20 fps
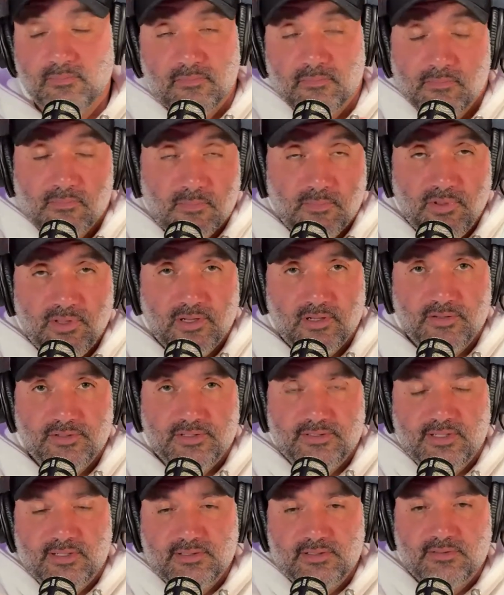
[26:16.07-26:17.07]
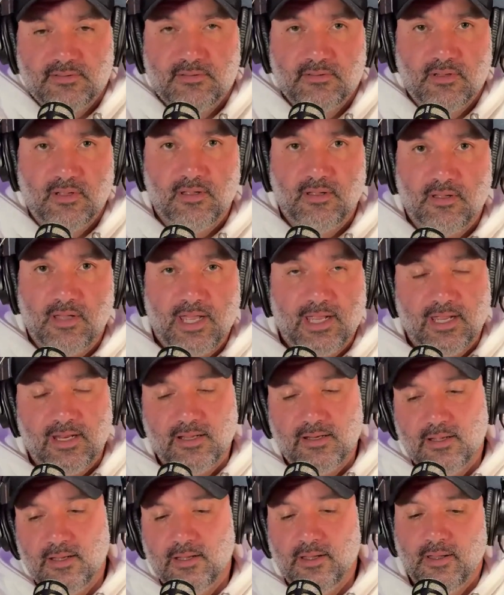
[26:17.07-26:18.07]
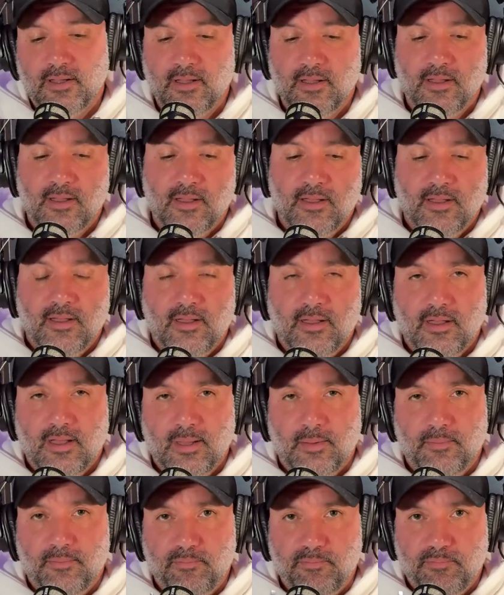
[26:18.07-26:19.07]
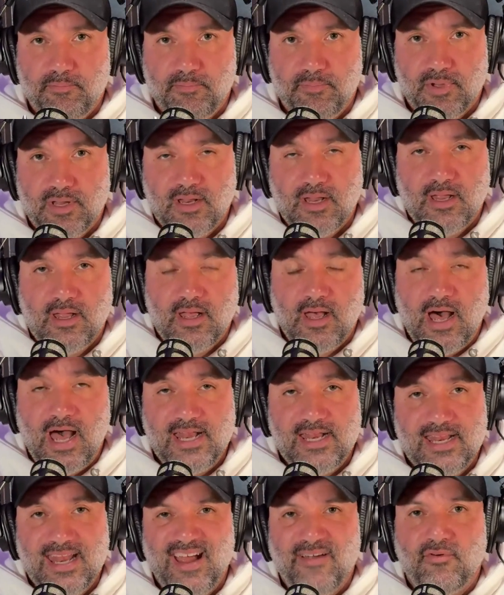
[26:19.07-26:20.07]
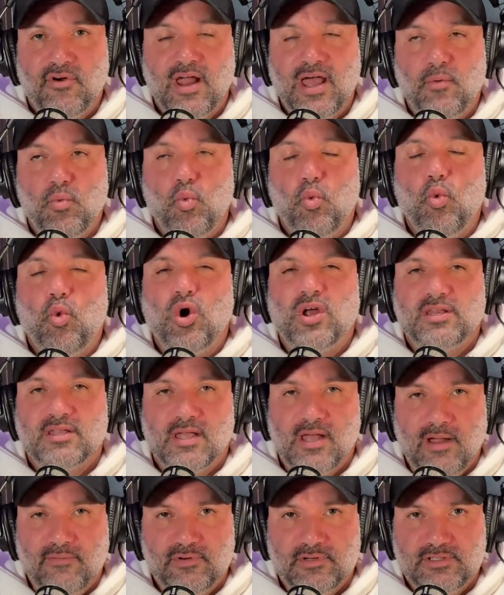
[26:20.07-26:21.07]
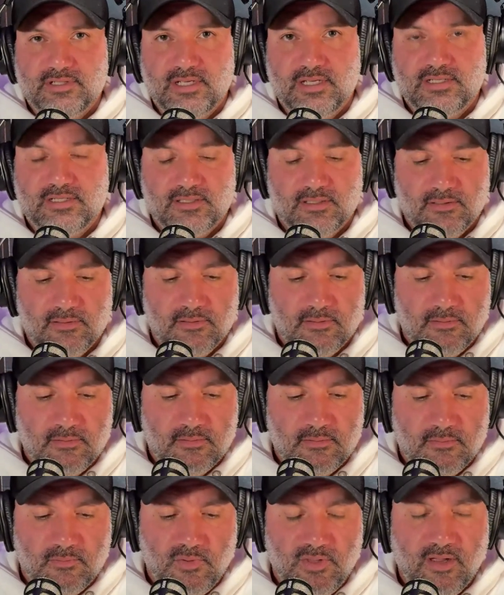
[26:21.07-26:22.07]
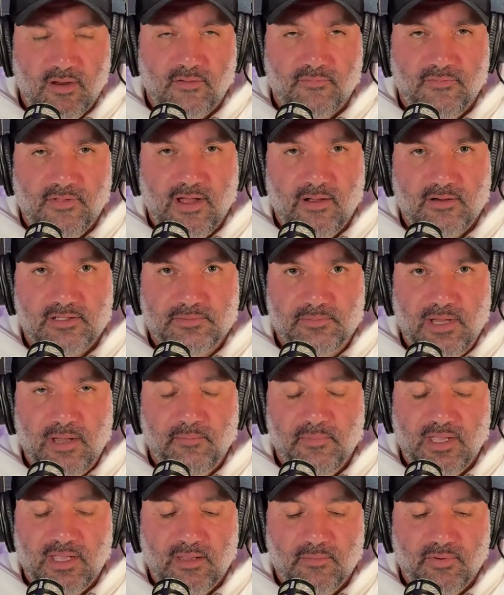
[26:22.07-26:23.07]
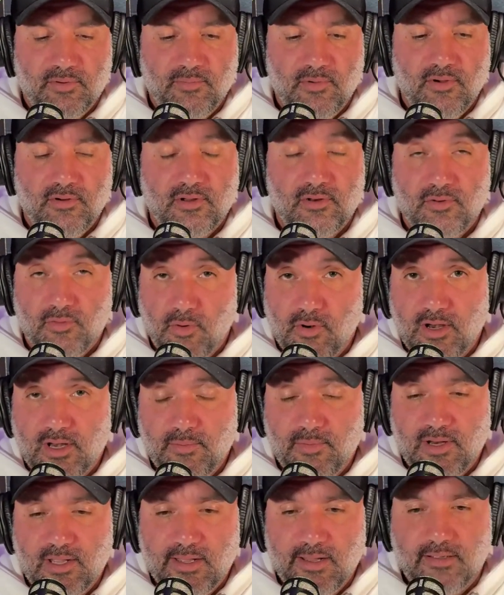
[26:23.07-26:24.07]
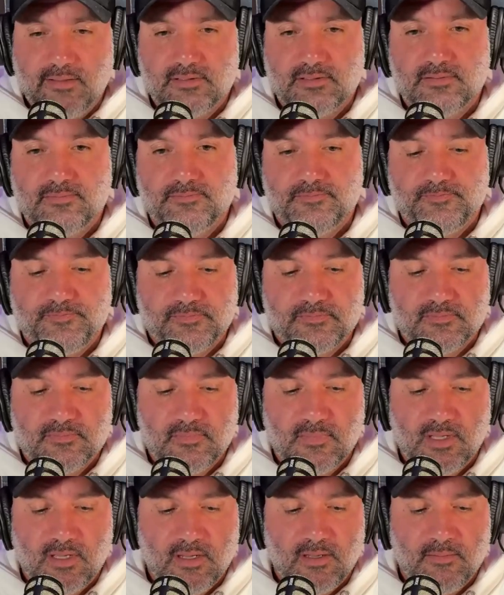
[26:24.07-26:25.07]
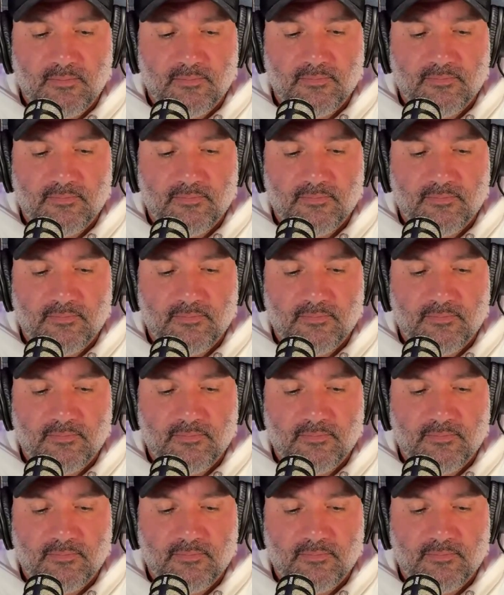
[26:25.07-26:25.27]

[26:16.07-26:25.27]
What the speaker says: Political decision. I get it. But I never had one conversation with Eric Flowers about me getting promoted, nor anybody else. Um,